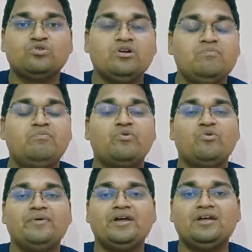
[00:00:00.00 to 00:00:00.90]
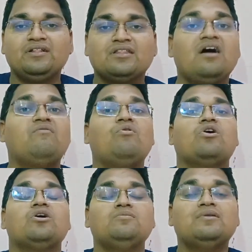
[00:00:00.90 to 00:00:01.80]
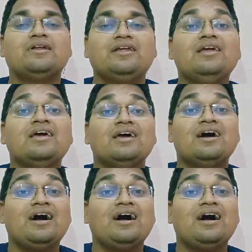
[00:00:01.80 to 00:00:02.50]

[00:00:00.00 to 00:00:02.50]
to improving the vocabulary,